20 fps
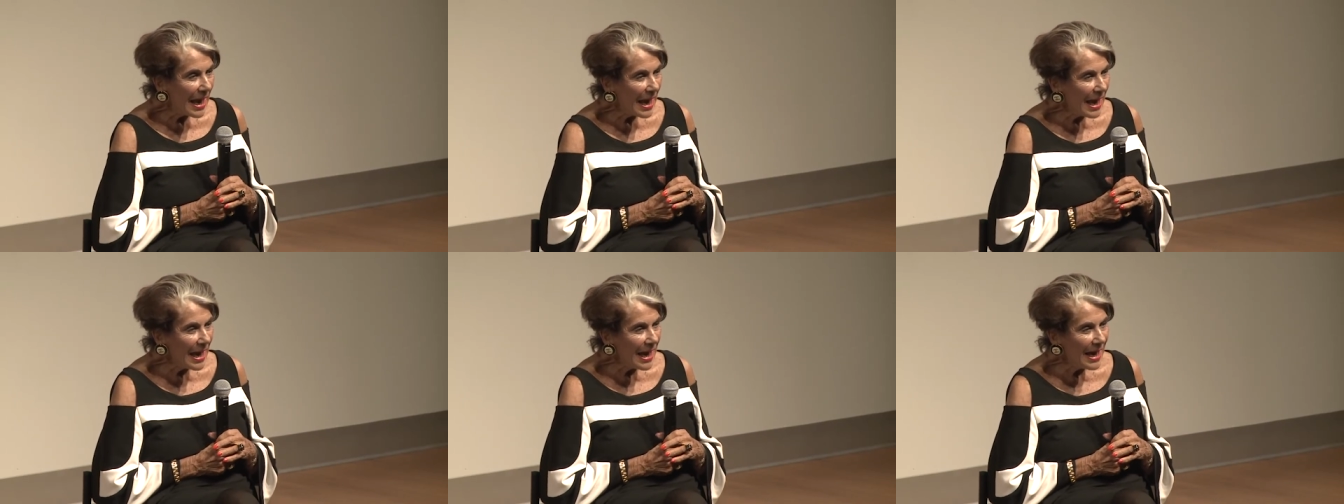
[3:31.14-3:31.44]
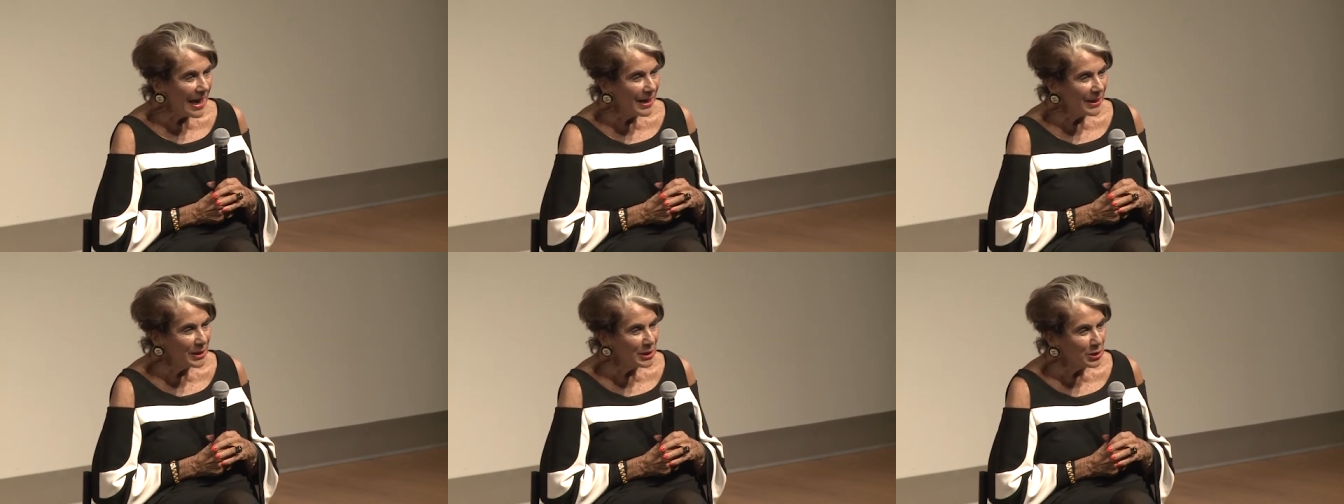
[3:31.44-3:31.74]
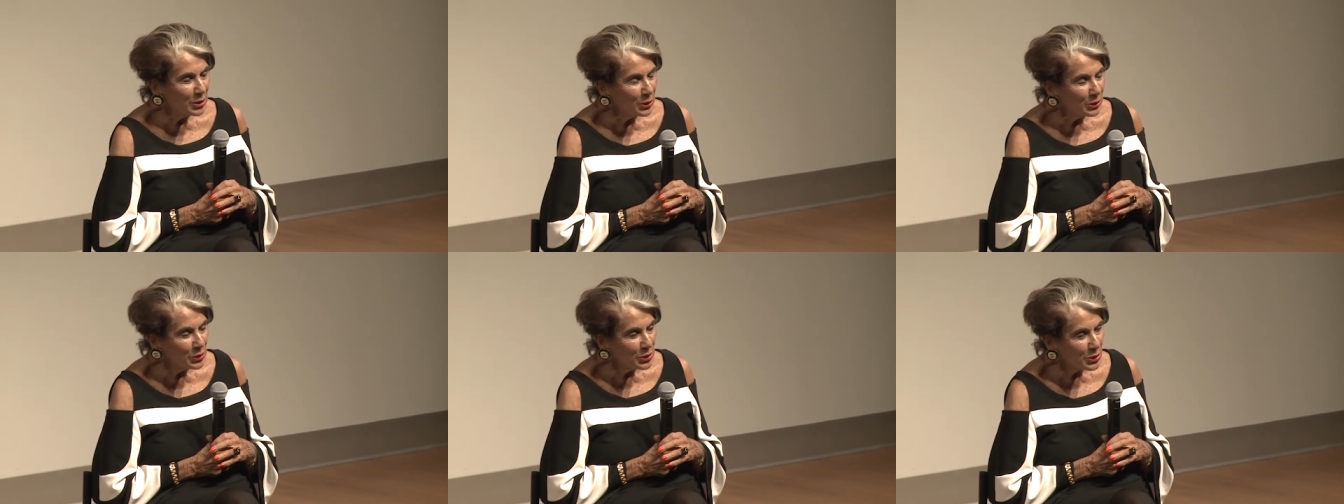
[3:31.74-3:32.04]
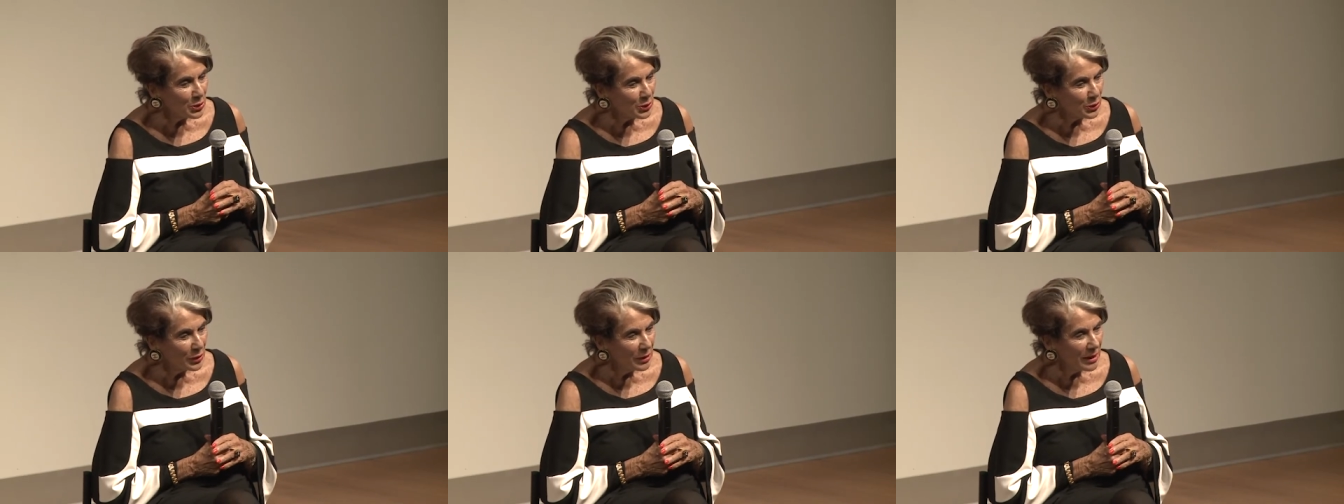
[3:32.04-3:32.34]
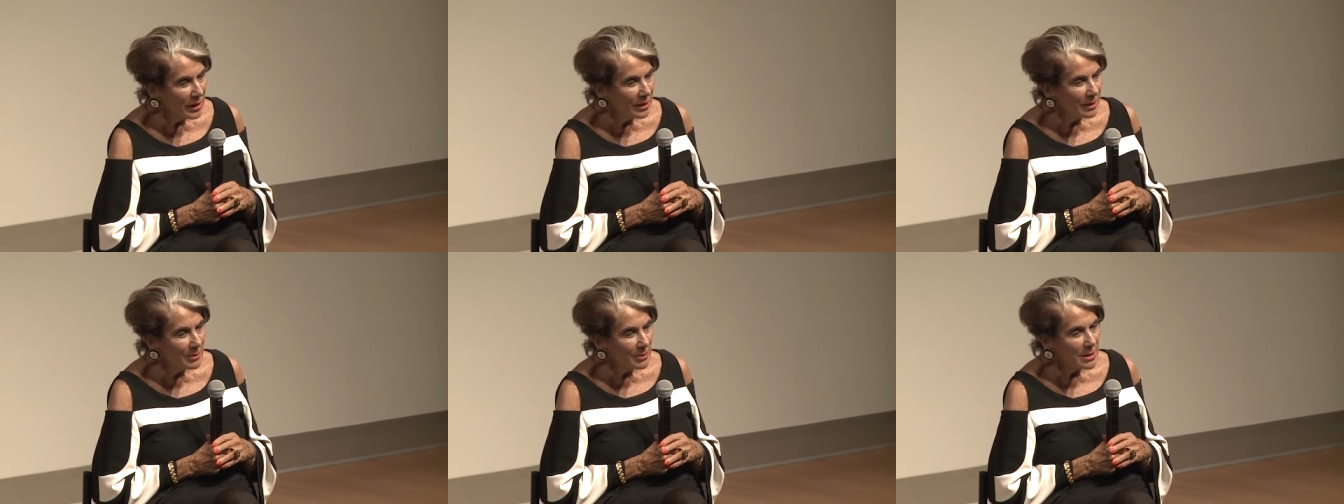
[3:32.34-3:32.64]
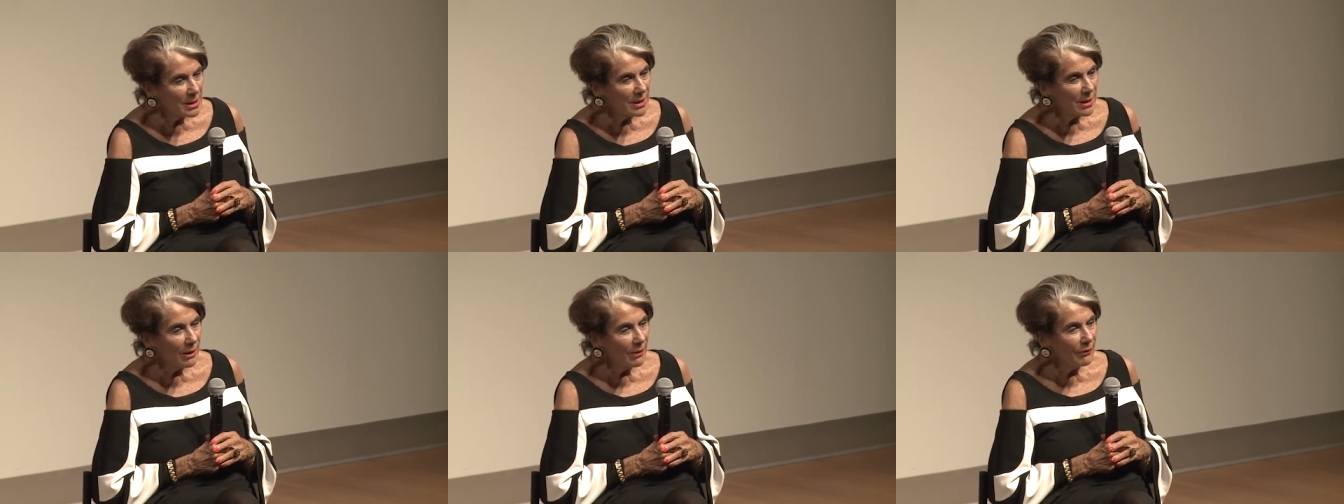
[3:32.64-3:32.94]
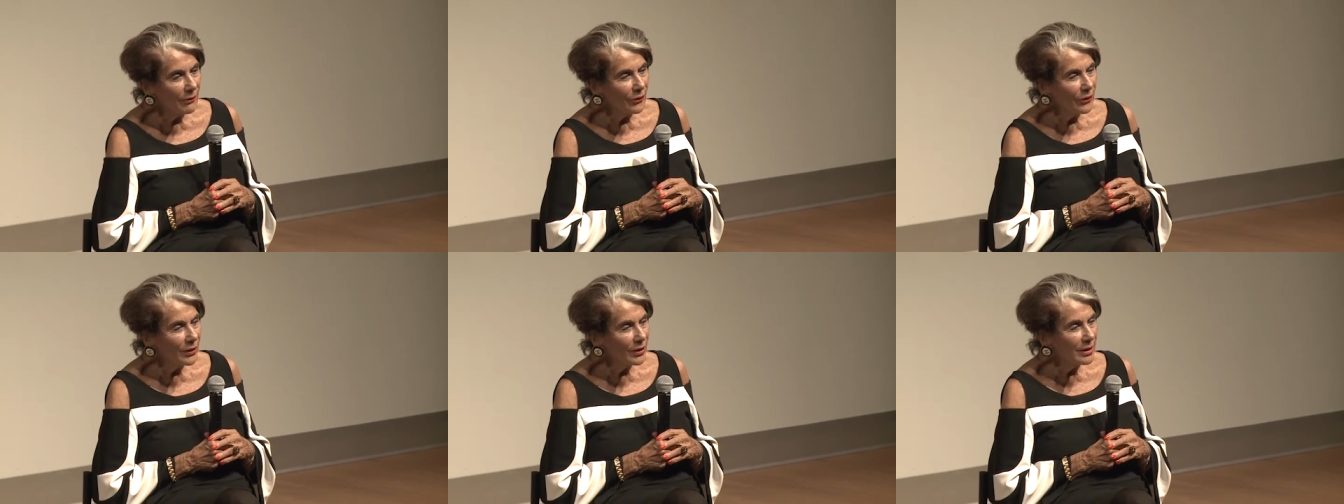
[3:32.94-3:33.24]
And he told the story on
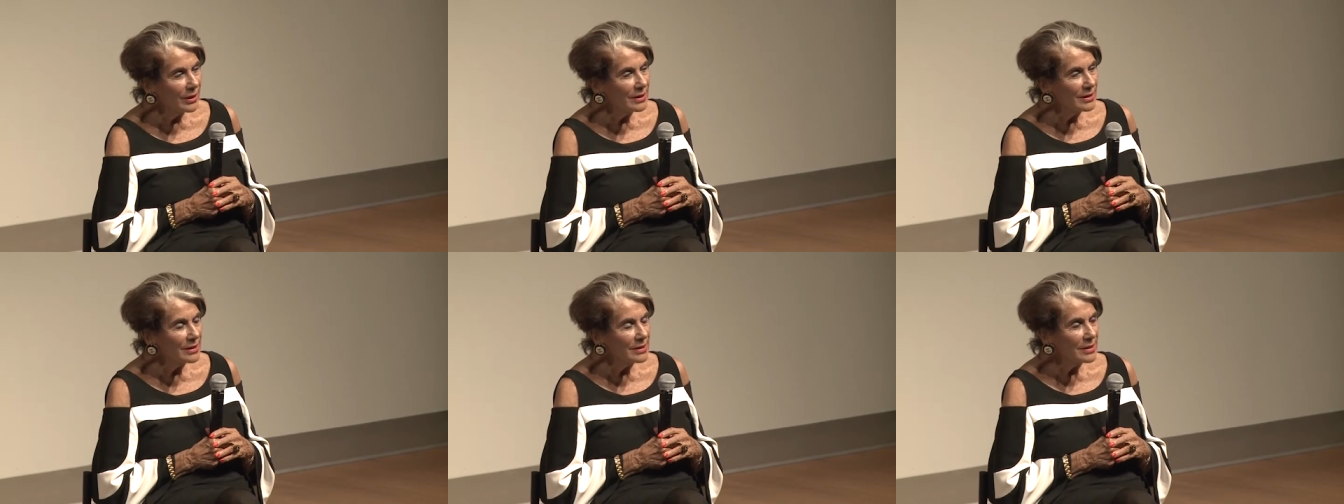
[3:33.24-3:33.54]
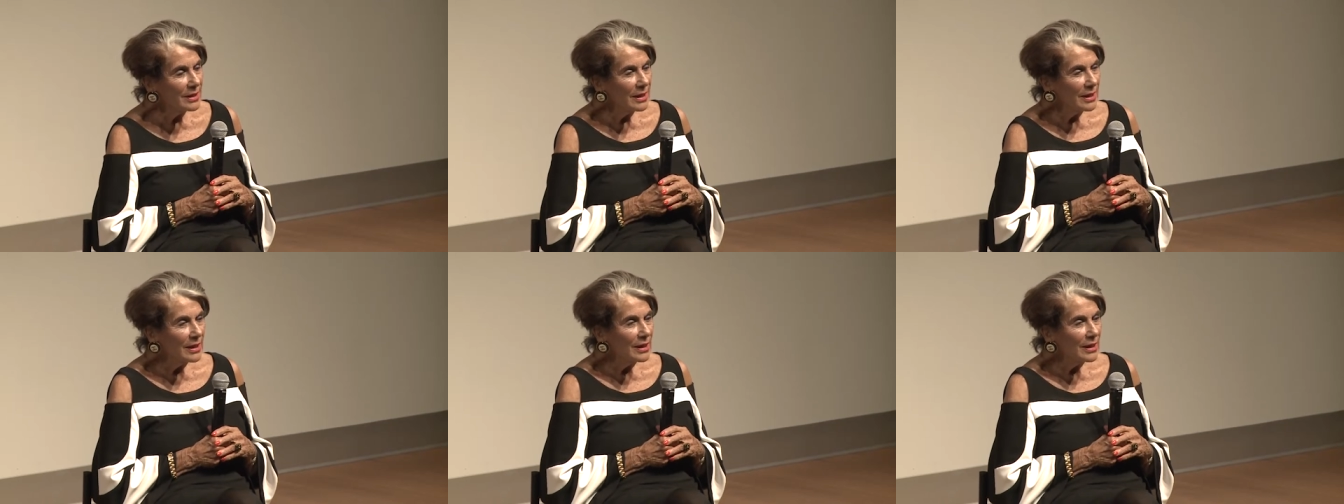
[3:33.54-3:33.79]
himself that his